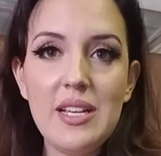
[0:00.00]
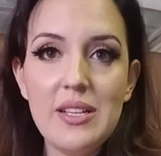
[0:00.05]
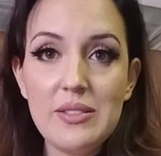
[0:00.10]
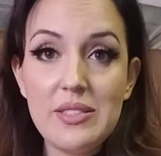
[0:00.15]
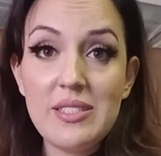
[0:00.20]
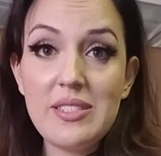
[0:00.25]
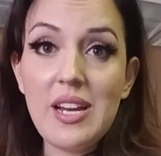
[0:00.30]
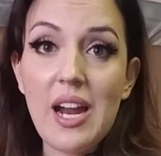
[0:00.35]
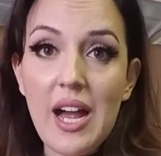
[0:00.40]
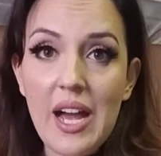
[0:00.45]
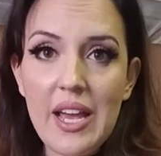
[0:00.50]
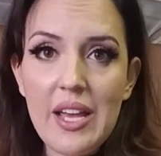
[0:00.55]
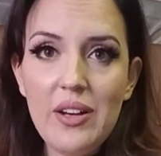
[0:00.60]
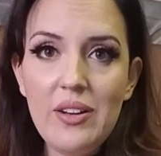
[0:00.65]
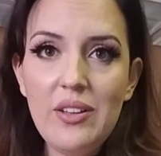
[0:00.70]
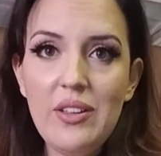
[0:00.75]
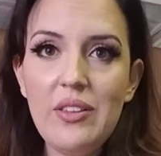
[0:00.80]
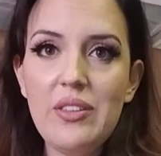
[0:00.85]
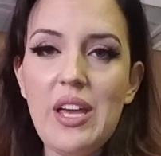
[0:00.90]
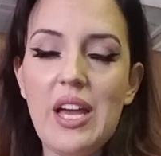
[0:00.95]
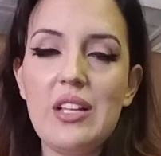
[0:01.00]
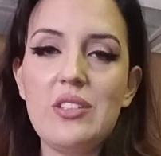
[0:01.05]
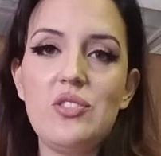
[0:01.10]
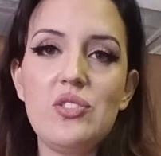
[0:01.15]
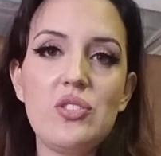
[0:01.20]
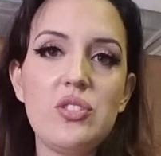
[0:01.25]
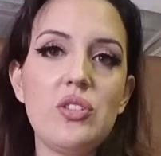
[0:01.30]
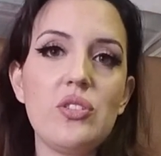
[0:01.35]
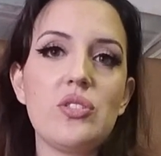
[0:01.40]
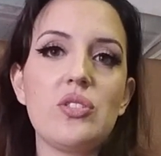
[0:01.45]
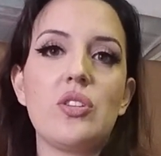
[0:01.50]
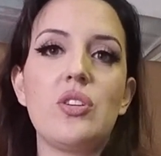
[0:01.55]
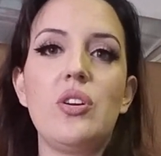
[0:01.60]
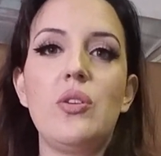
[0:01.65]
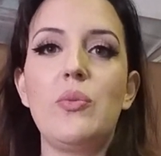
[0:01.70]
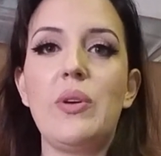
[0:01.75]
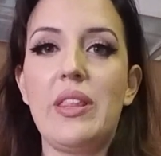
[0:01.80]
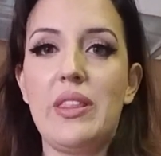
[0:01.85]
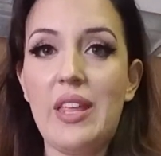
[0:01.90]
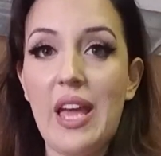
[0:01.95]
style that just looks
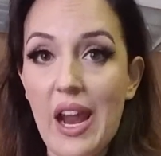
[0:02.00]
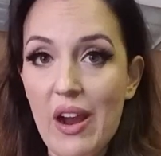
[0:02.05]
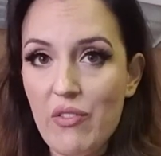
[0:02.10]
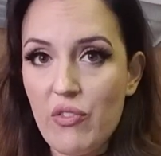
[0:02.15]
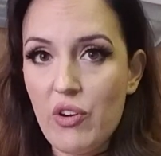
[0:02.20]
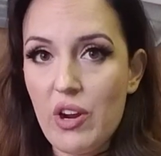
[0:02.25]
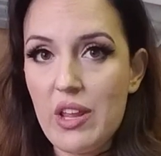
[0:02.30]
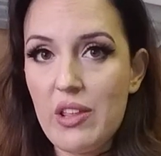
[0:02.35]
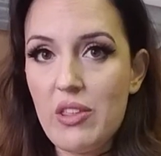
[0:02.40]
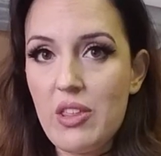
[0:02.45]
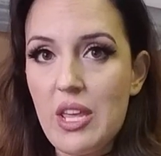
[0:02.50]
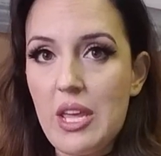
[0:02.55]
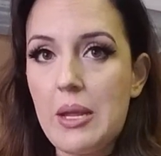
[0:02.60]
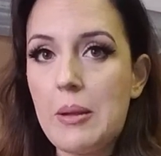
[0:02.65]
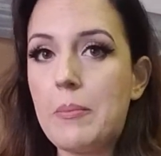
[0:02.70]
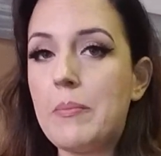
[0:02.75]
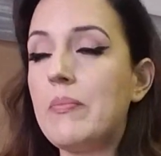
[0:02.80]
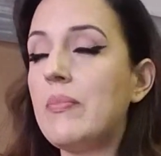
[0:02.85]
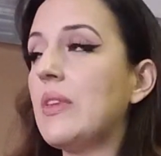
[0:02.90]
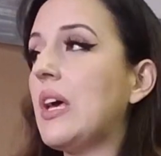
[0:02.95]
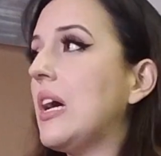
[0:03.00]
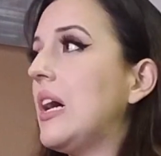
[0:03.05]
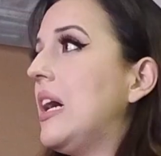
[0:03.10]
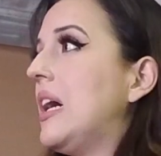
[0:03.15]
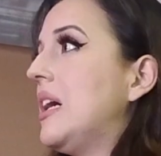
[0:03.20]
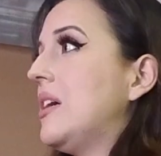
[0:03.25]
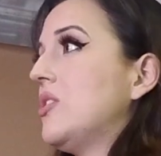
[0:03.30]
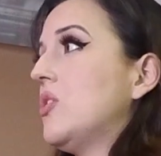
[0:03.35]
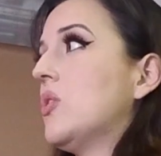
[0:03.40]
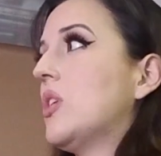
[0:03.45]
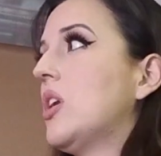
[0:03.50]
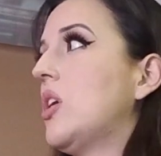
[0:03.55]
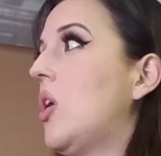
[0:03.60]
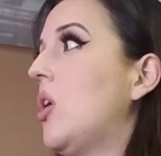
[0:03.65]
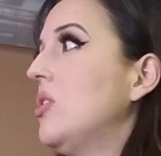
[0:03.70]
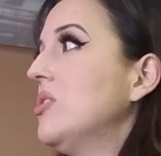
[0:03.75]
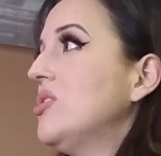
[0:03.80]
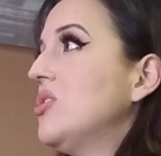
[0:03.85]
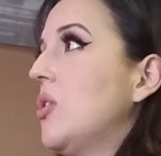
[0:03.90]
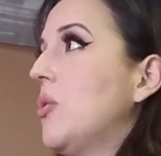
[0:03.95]
good with everything. You can
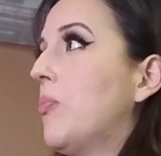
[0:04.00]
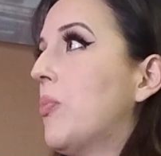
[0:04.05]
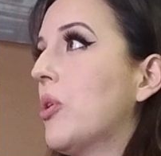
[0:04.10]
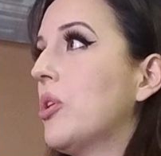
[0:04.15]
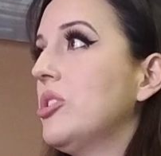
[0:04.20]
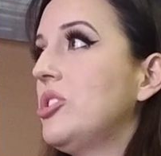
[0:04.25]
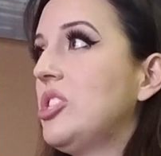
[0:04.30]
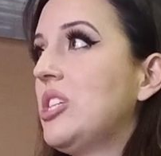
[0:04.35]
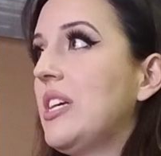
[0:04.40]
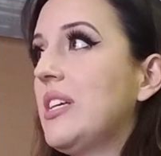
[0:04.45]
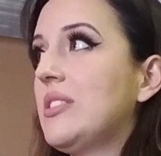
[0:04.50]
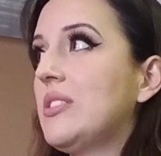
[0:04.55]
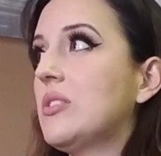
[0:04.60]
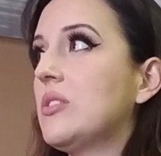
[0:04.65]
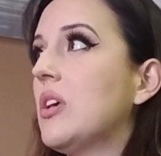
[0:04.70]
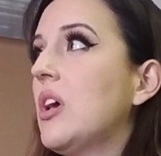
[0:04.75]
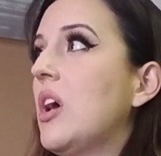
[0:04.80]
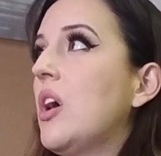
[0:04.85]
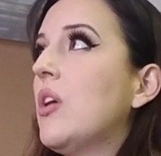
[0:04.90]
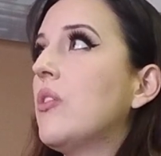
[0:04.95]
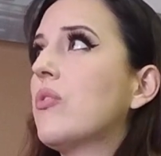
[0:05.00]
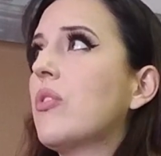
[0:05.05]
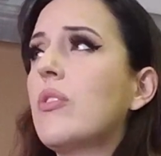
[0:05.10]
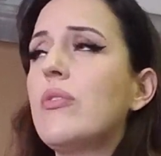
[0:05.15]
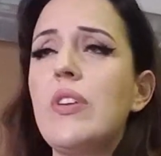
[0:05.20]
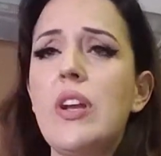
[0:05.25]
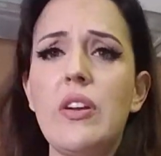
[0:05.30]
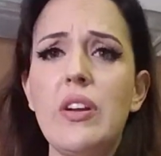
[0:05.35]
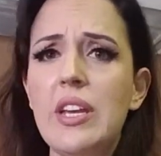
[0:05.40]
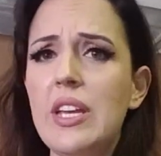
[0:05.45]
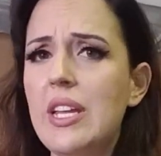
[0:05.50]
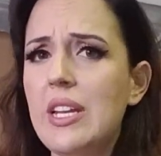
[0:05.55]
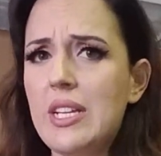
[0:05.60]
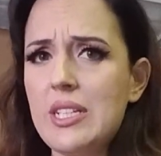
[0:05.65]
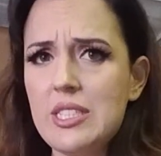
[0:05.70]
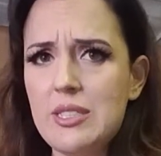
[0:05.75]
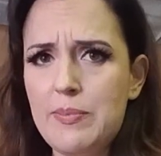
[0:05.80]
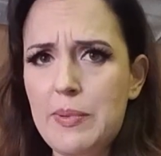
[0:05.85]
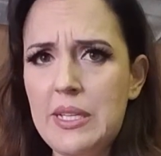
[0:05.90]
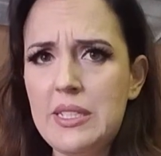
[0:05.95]
also purchase for very
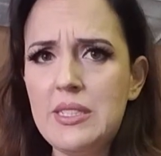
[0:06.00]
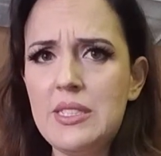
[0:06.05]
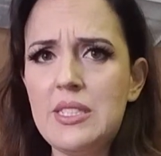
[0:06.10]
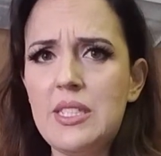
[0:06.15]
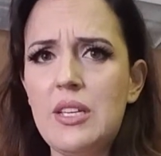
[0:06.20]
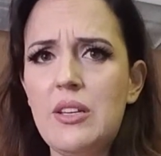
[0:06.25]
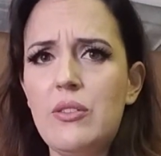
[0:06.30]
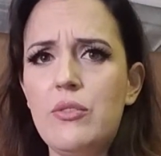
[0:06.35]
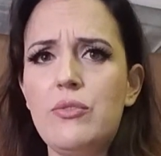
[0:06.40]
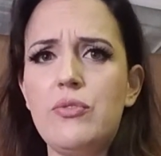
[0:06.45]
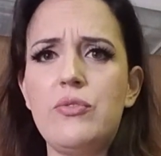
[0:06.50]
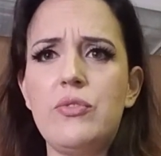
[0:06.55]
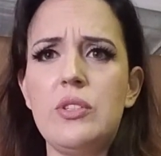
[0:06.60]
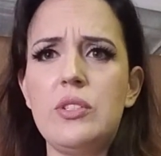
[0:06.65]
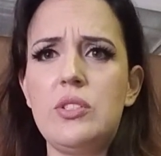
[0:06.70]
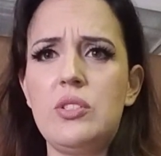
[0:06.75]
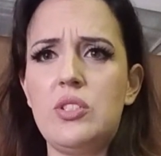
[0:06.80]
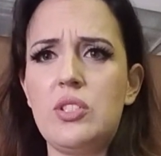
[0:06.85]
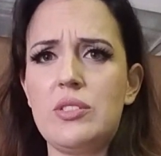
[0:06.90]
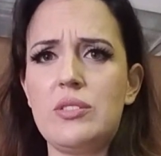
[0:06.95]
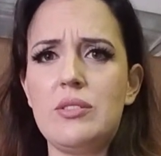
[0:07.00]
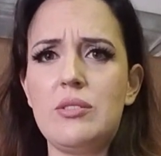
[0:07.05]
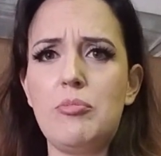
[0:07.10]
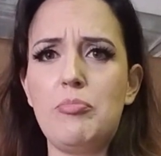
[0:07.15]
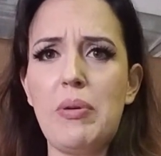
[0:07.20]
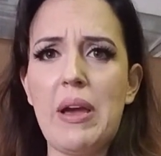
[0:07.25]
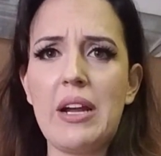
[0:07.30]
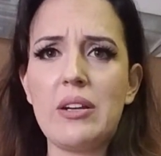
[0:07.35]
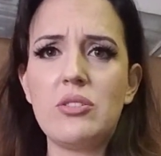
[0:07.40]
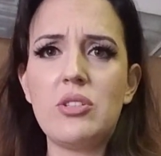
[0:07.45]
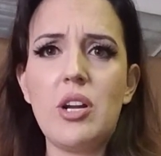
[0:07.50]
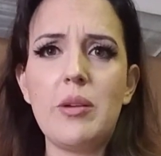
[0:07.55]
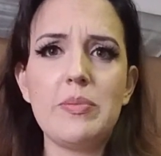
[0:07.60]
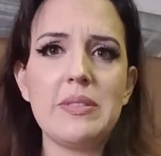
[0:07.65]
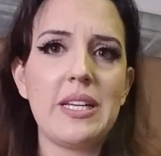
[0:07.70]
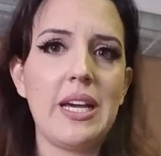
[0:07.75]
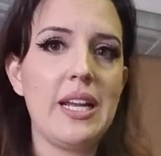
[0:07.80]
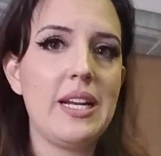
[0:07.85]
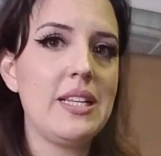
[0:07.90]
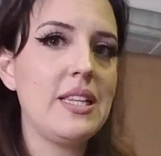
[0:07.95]
inexpensive just
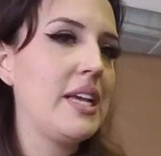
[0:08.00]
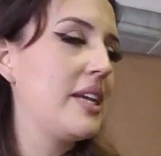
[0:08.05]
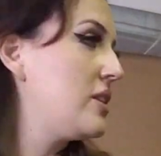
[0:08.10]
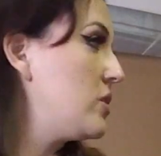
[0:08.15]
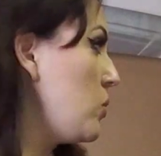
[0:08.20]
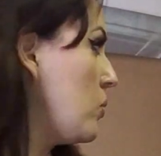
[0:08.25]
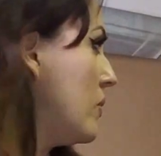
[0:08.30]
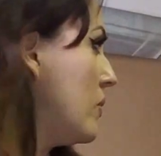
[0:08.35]
backdrops, kind of like the